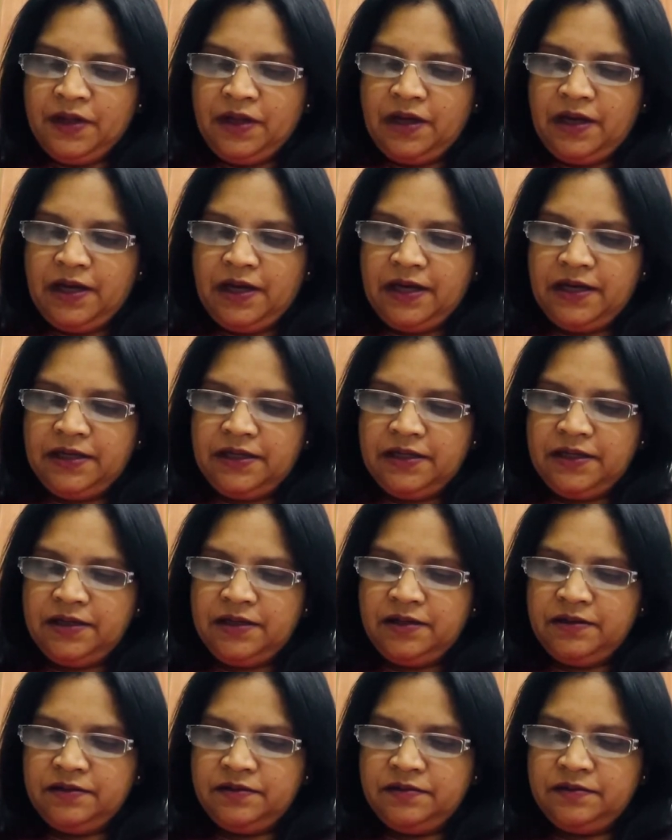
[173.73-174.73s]
And
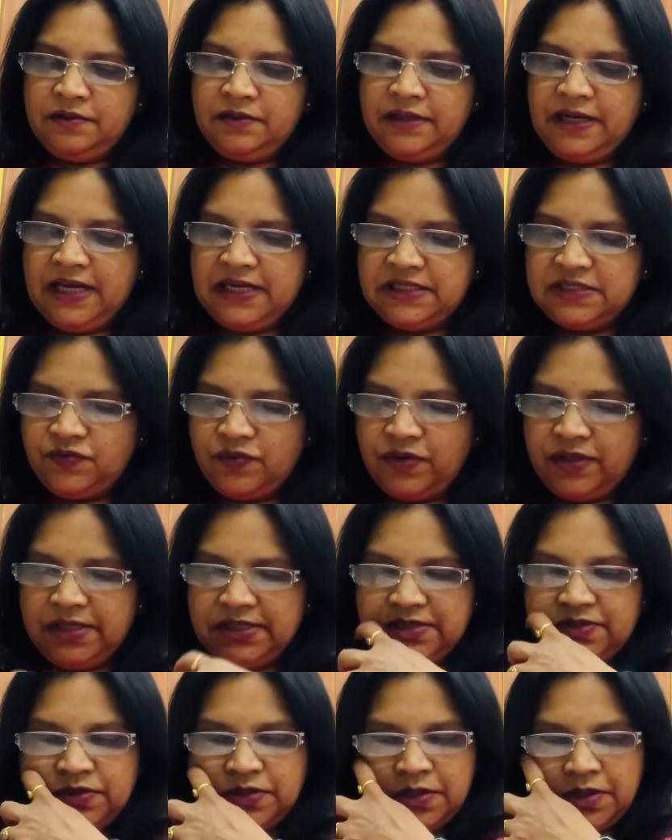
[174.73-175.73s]
next one
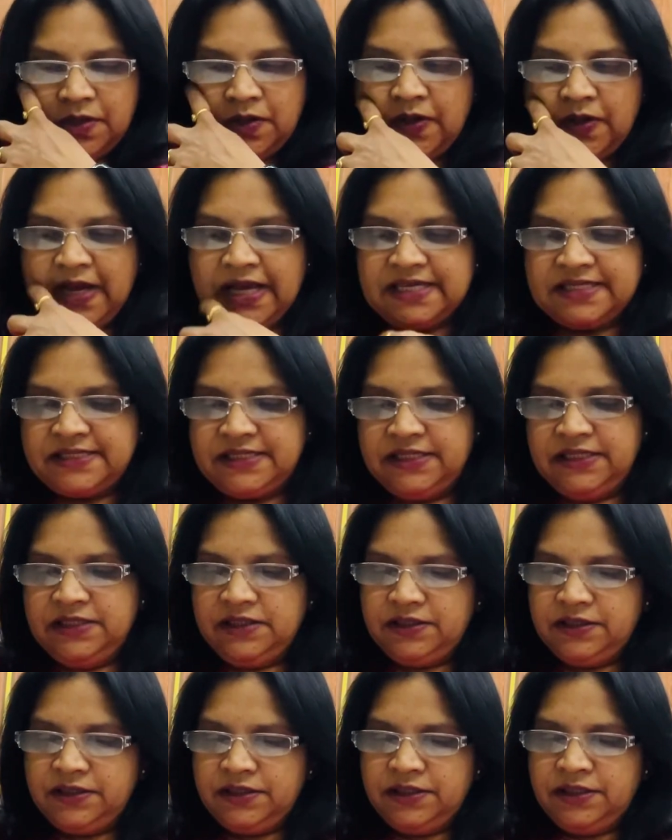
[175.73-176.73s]
is acid,
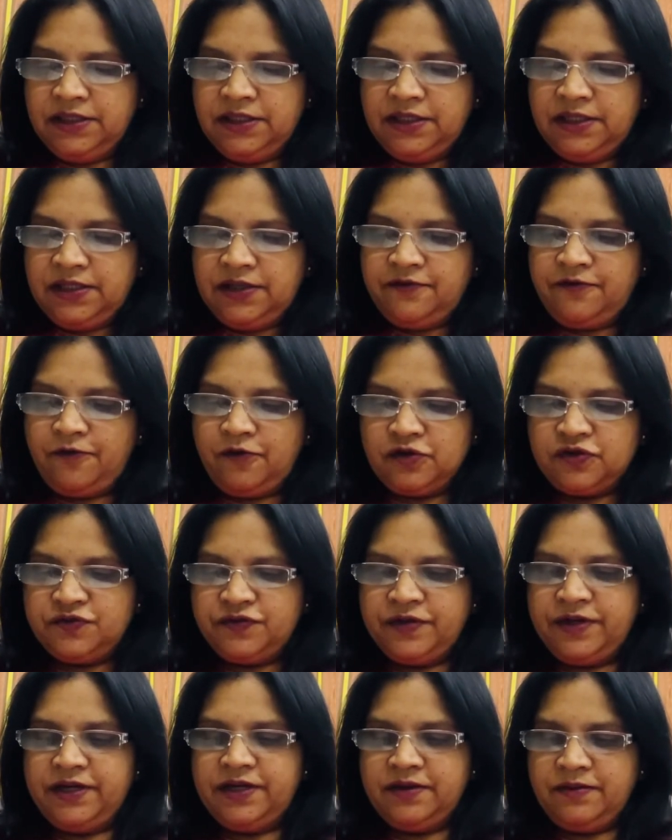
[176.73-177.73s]

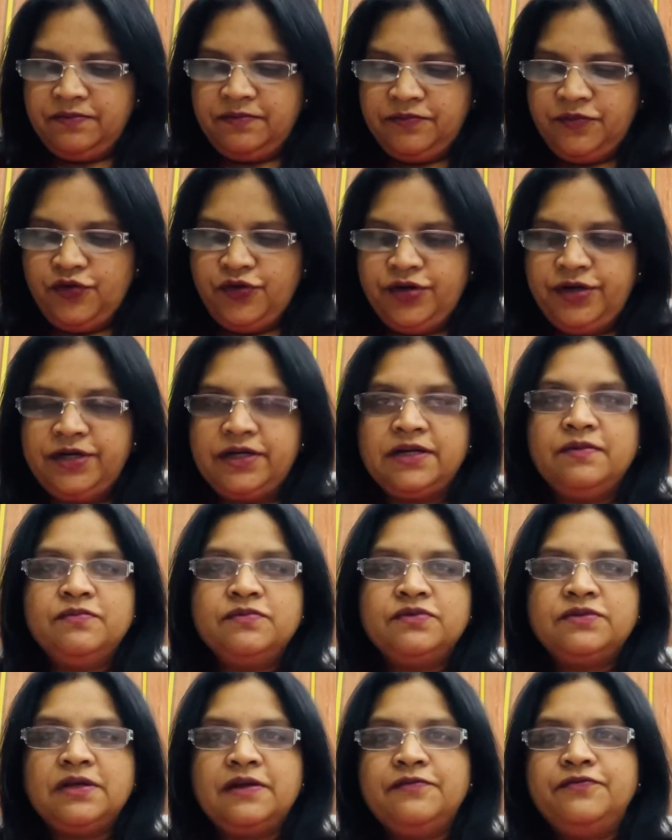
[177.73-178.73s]
phosphoricum, muriaticum,
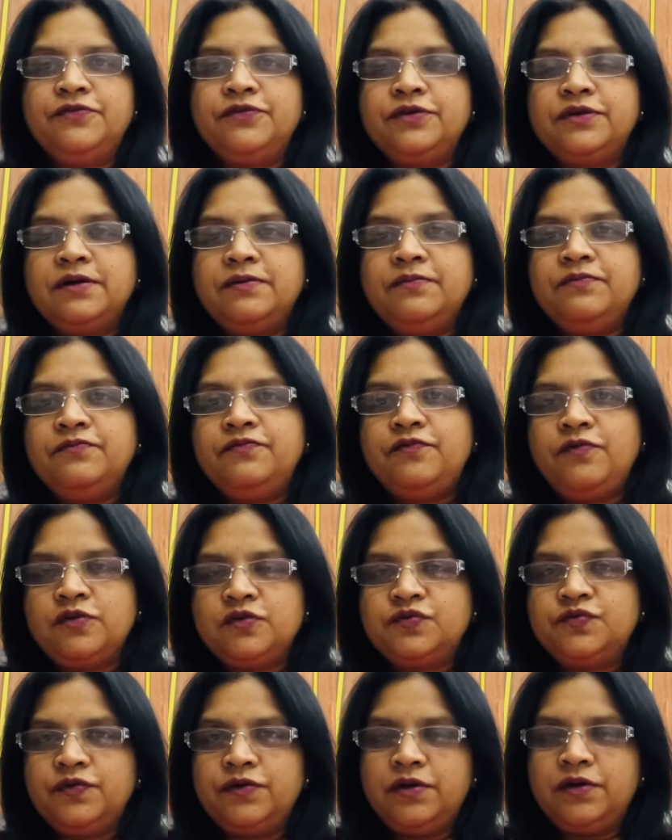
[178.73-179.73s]
sulfuricum,
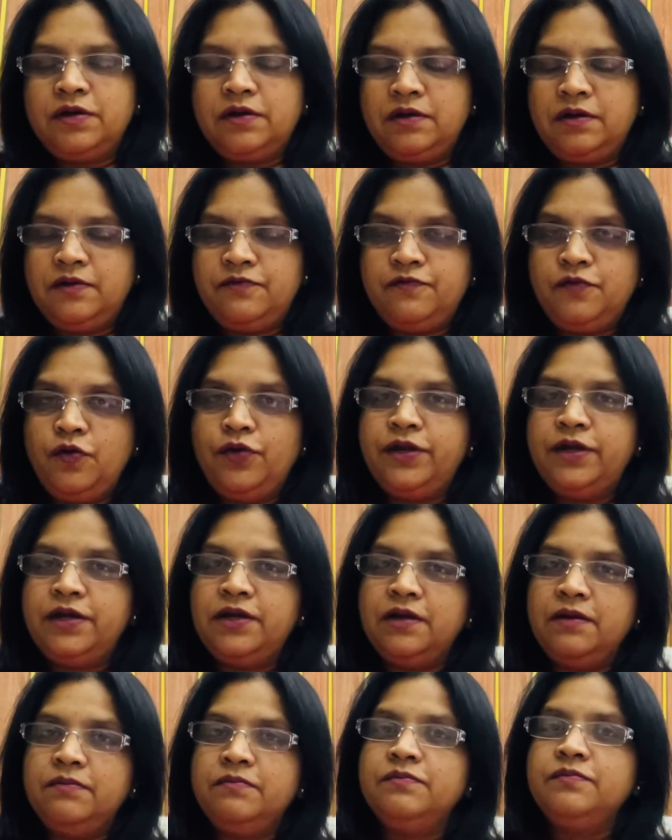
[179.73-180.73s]

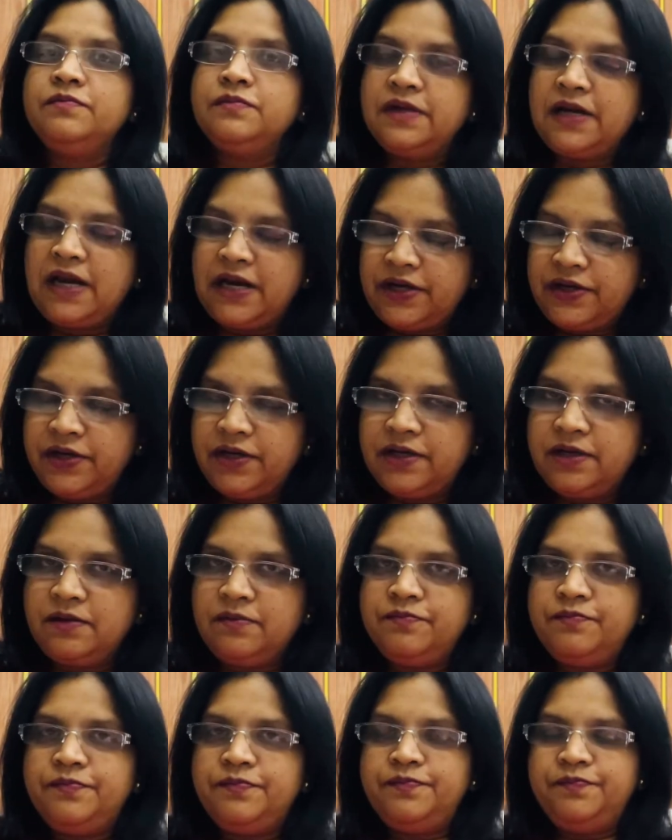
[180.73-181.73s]
fluoricum,
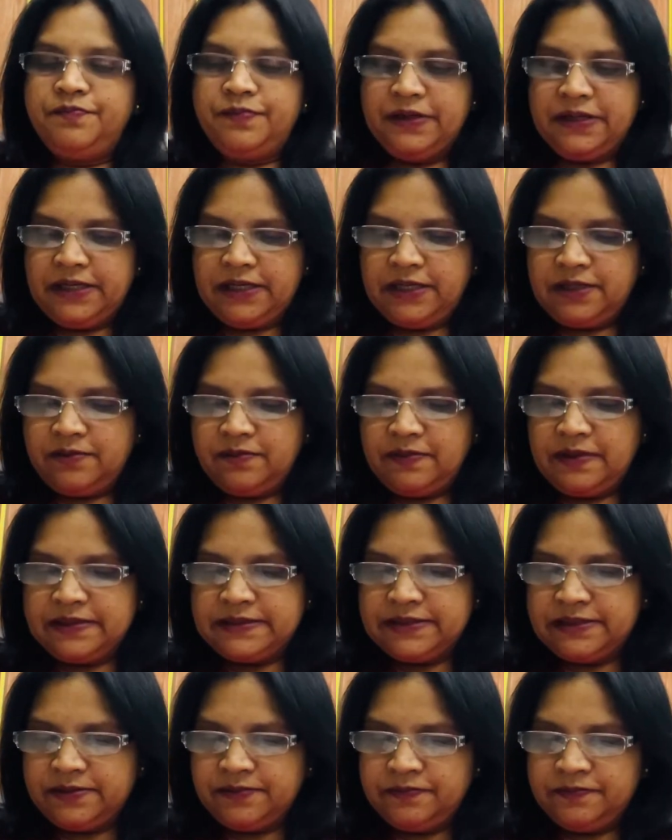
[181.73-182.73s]
nitricum, picricum,
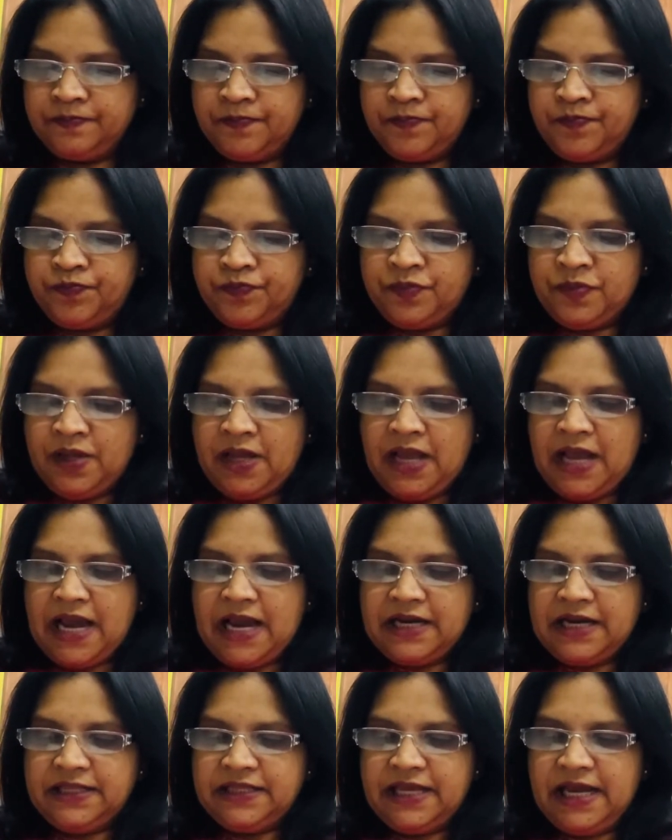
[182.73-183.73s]
acidum.
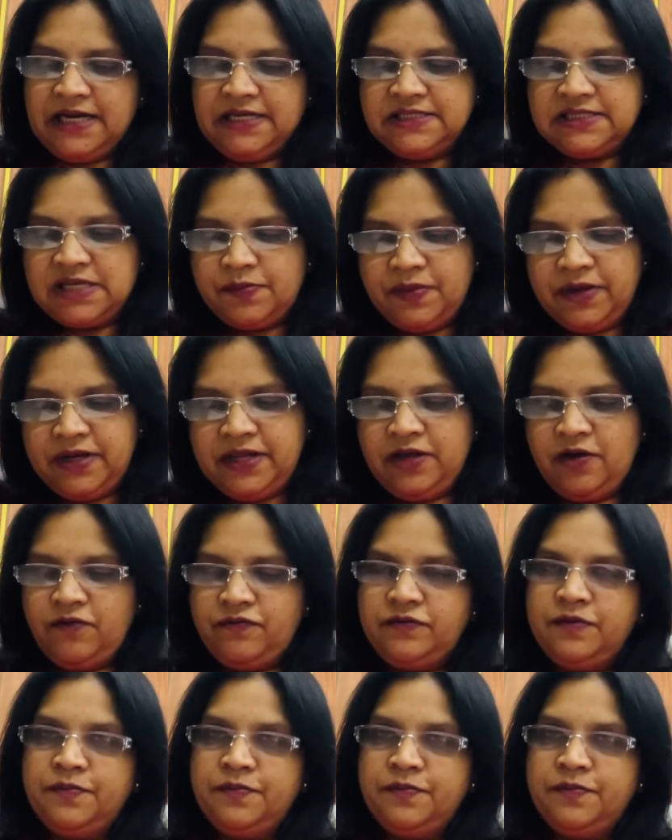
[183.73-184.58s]
And then summary of the